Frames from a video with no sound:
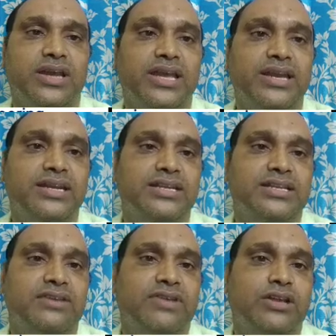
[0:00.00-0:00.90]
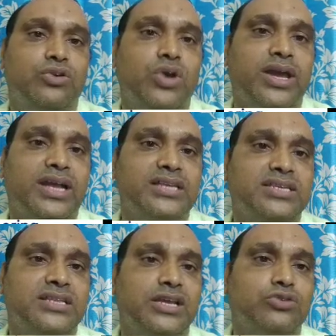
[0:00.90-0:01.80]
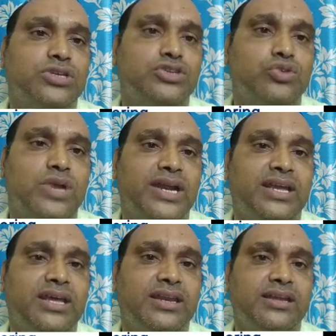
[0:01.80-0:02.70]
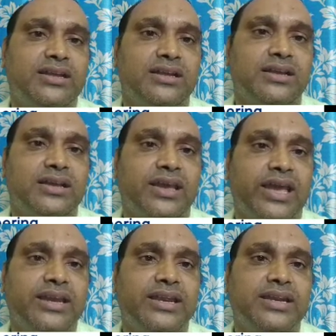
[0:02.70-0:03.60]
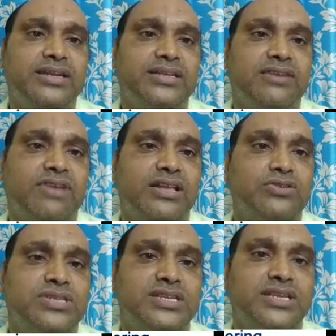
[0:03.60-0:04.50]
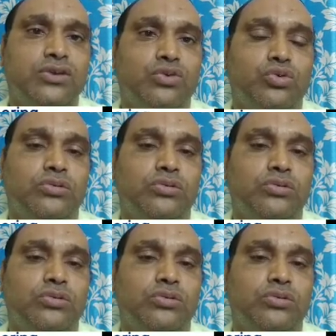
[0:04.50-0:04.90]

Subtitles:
N integer value. You are asking the user to enter n integer values in a row,